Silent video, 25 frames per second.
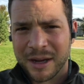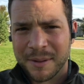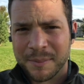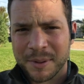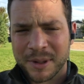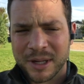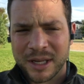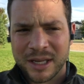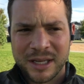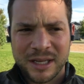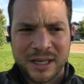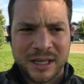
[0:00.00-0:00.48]

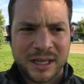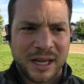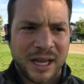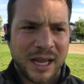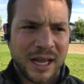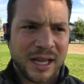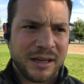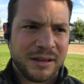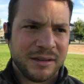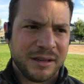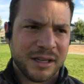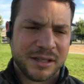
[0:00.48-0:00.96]
company
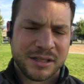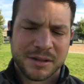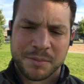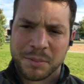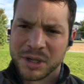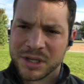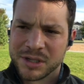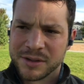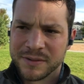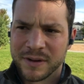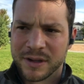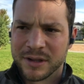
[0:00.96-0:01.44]
and does a
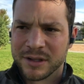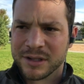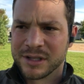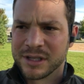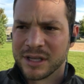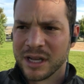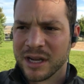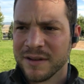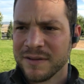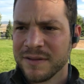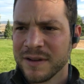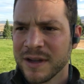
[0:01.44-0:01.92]
bunch of other
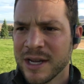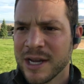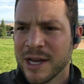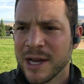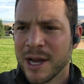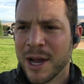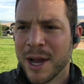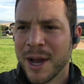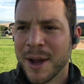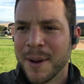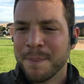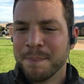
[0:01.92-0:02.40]
stuff.
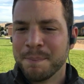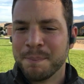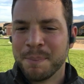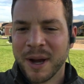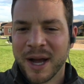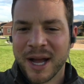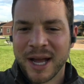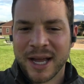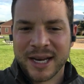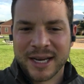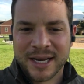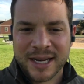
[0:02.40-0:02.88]

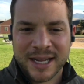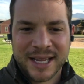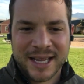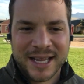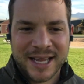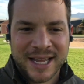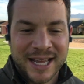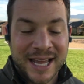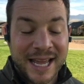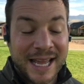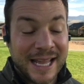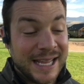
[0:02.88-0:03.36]
But
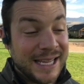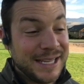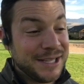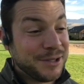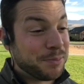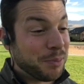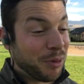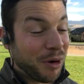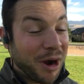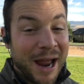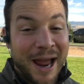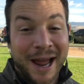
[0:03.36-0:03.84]
he's
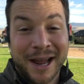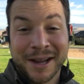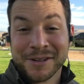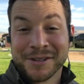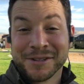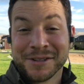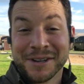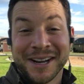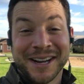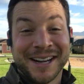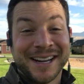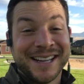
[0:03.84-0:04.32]

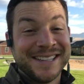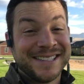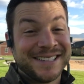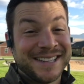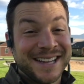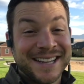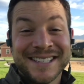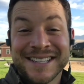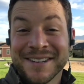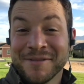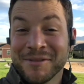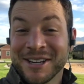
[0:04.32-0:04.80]
brash, right? He
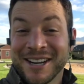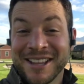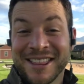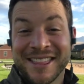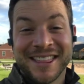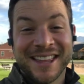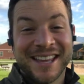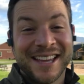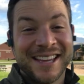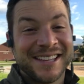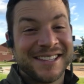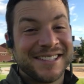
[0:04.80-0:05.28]
says what he
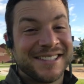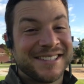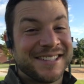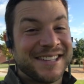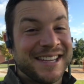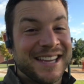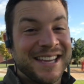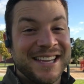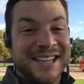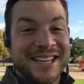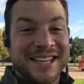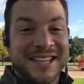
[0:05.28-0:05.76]

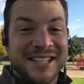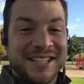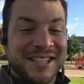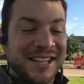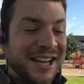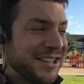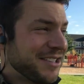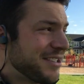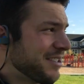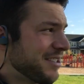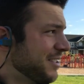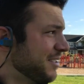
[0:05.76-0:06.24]
thinks. He
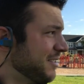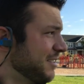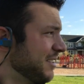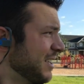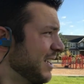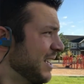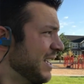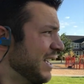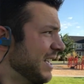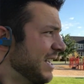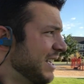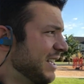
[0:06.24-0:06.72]
doesn't
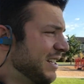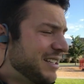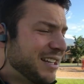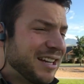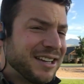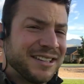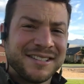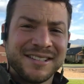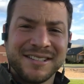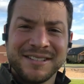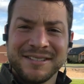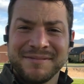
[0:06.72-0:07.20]

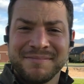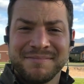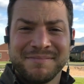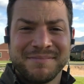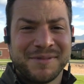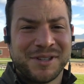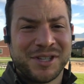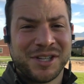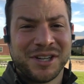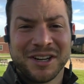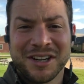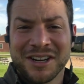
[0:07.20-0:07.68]

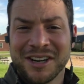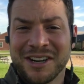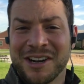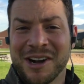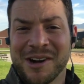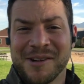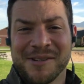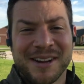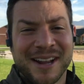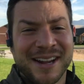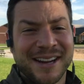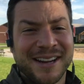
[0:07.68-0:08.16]

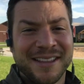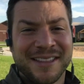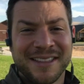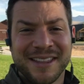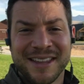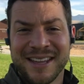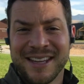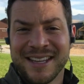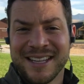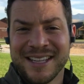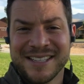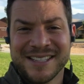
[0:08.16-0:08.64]
sugarcoat
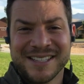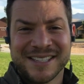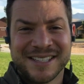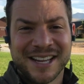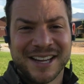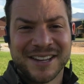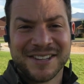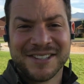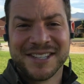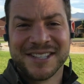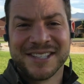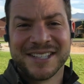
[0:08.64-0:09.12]
anything. He just
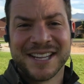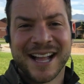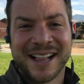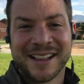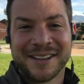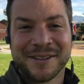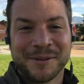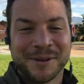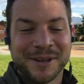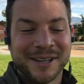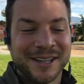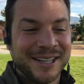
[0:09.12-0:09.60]
tells you
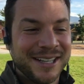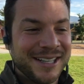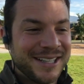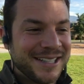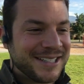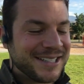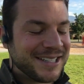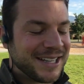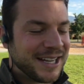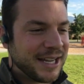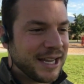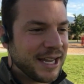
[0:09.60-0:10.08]
exactly what it
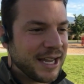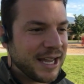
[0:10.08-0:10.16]
is.